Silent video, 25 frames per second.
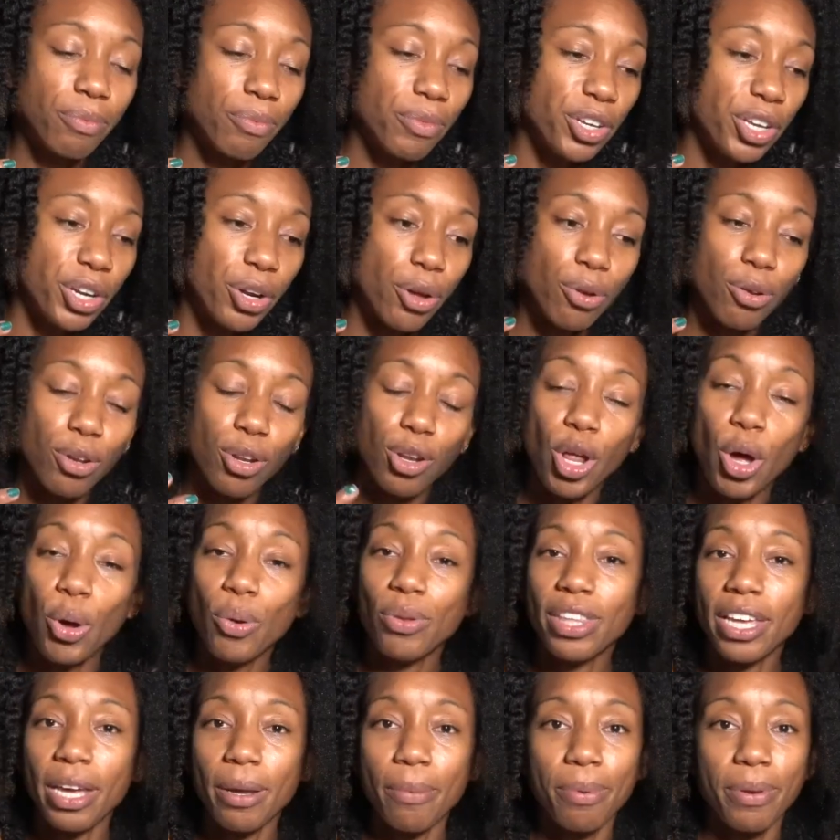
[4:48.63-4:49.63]
you know,
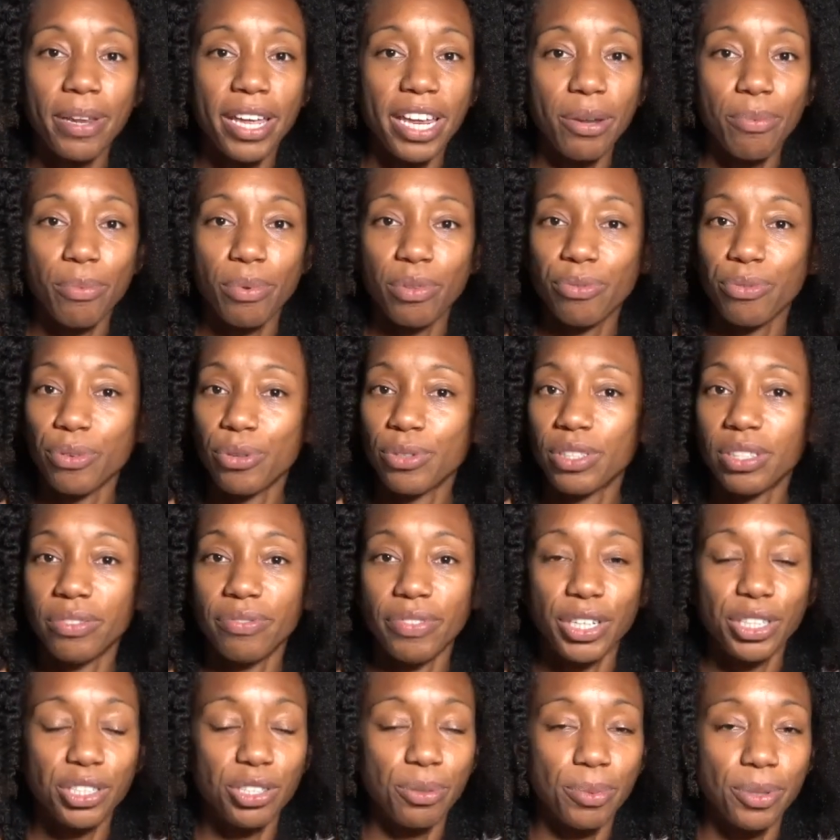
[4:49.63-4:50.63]
load that plate with fruits
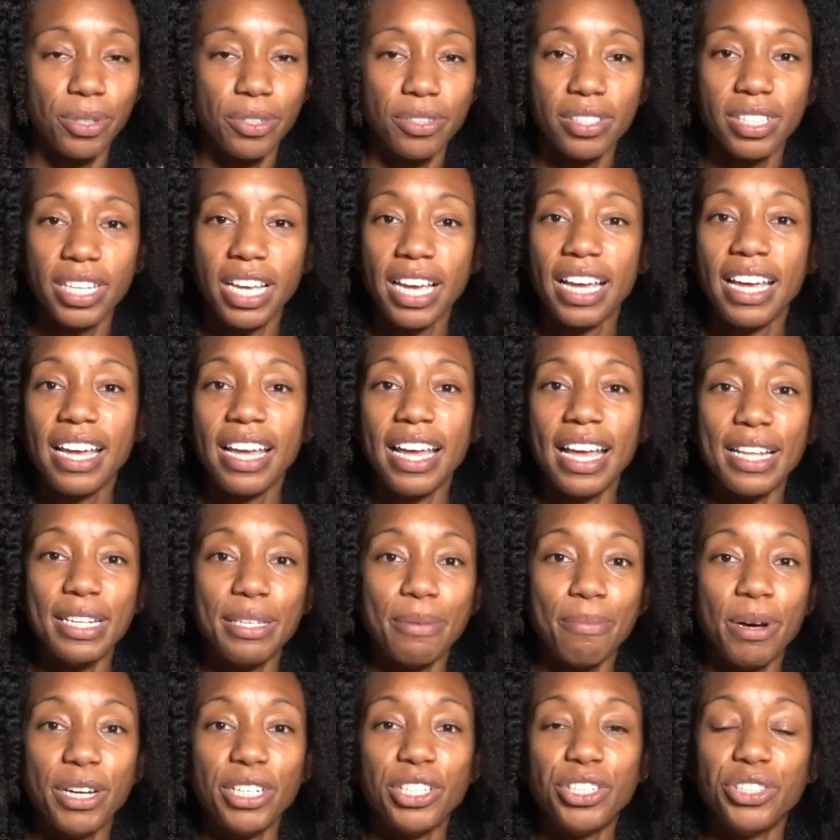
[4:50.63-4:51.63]
and vegetables
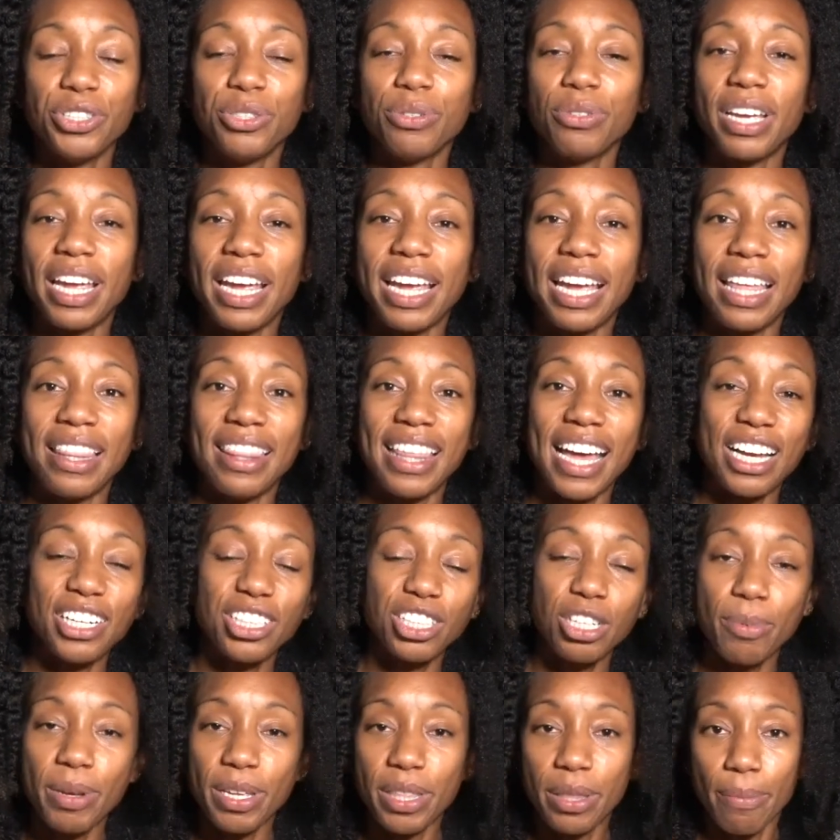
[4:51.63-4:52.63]
as much as you can. That
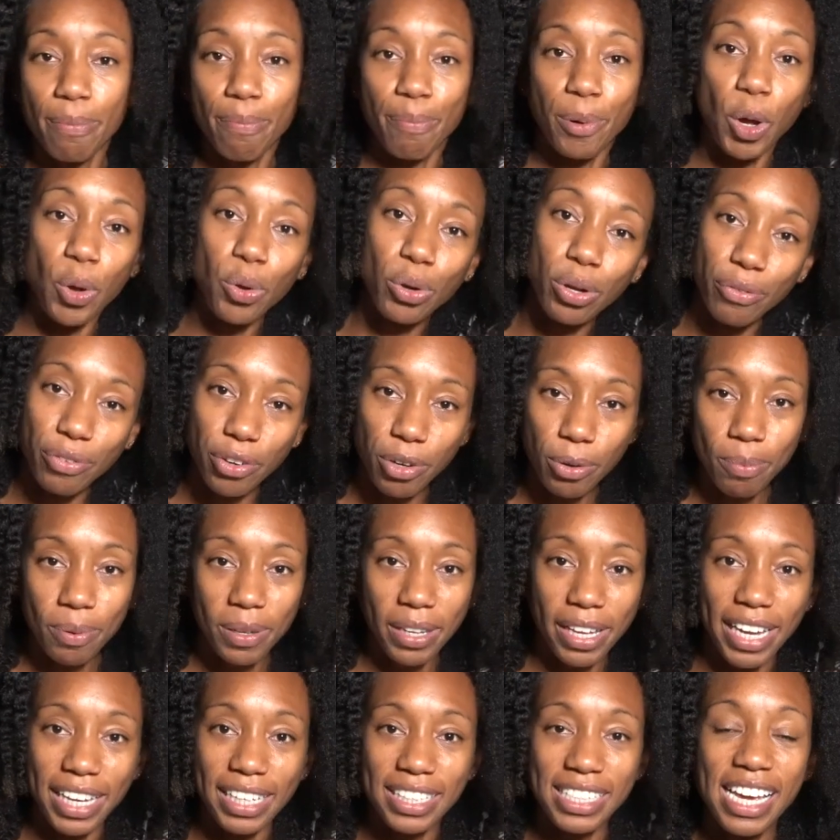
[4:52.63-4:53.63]
should be the bulk of your
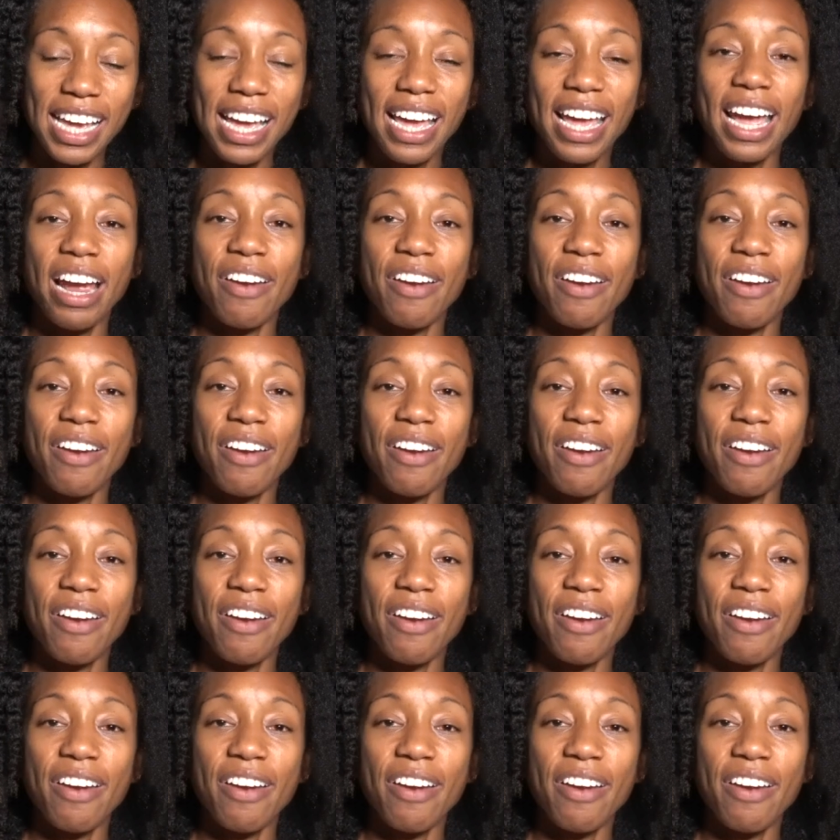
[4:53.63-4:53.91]
plate.